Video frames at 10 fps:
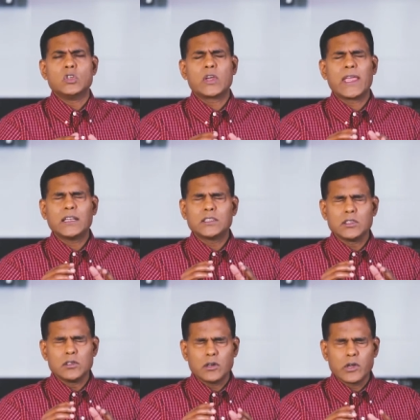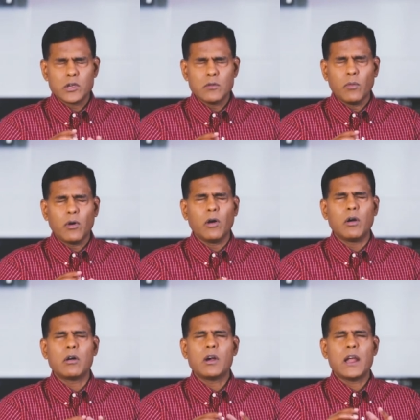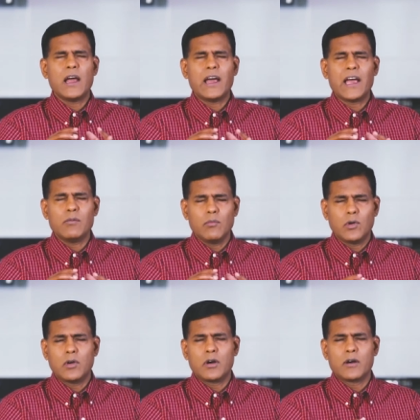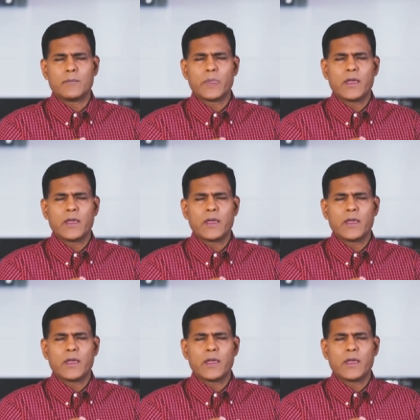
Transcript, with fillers: to get to know You more and more,